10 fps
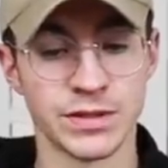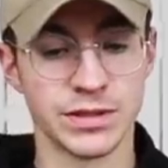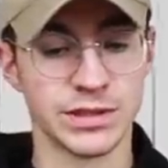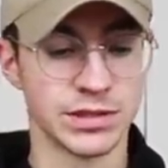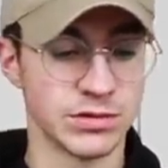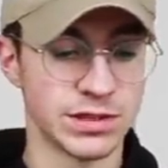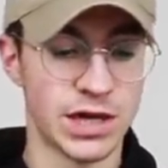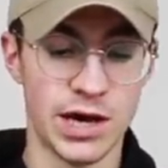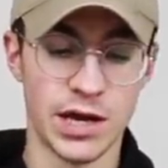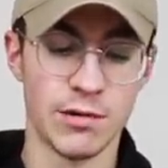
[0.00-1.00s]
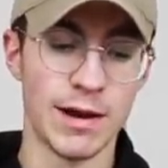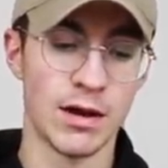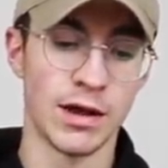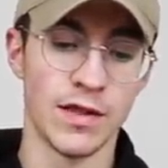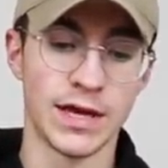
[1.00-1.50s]
So you just sort of turn it
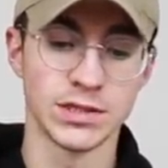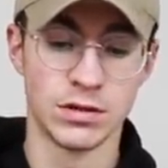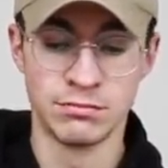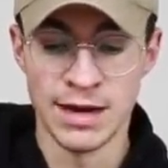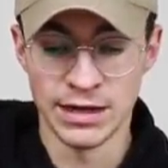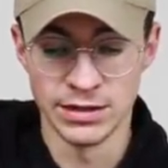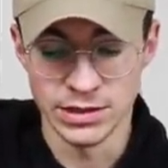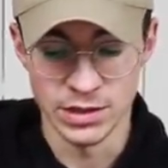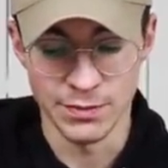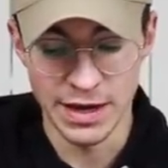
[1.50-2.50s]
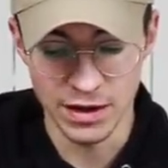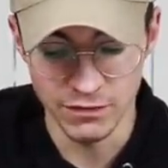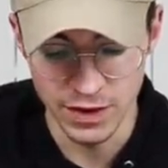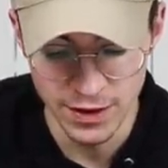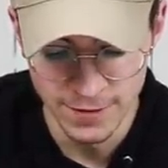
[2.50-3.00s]
around like that. It's got magnets on the back
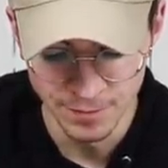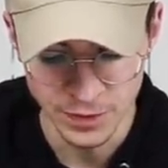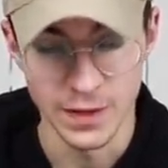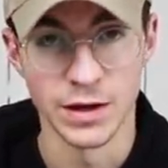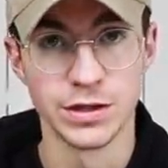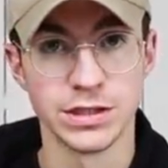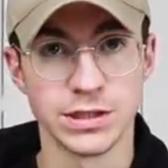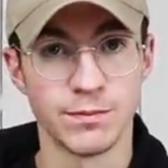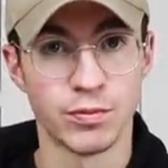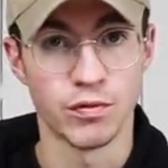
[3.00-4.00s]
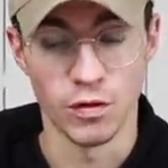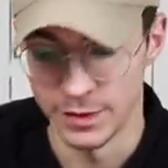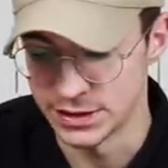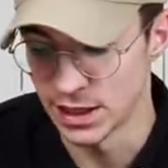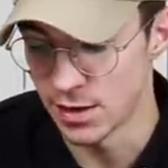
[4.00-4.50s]
of it and then you just prop it